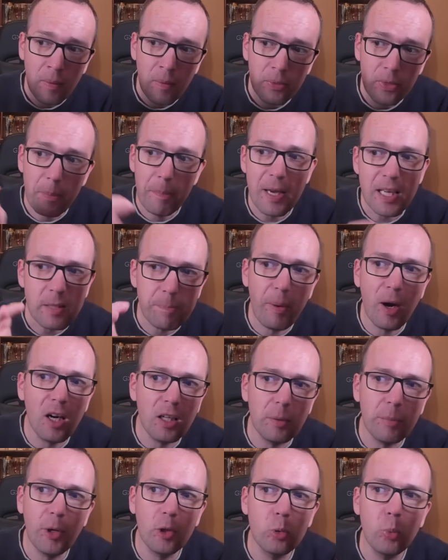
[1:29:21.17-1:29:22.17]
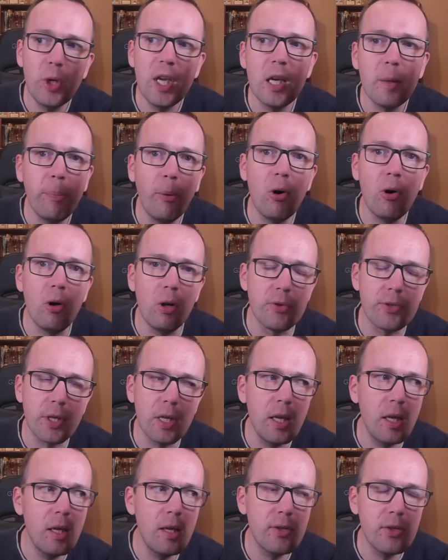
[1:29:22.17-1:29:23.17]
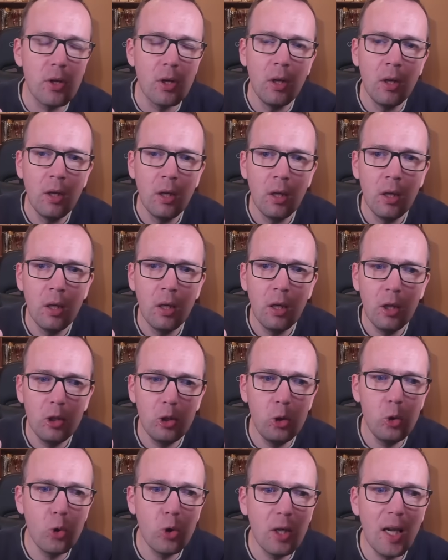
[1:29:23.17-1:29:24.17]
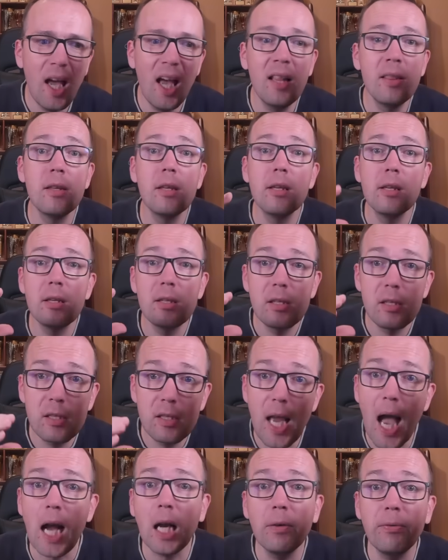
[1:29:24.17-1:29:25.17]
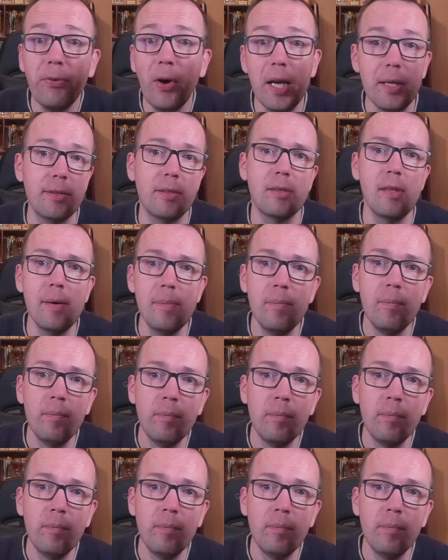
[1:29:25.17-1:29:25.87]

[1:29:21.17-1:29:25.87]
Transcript: the best part about weak pawns is you can sacrifice them.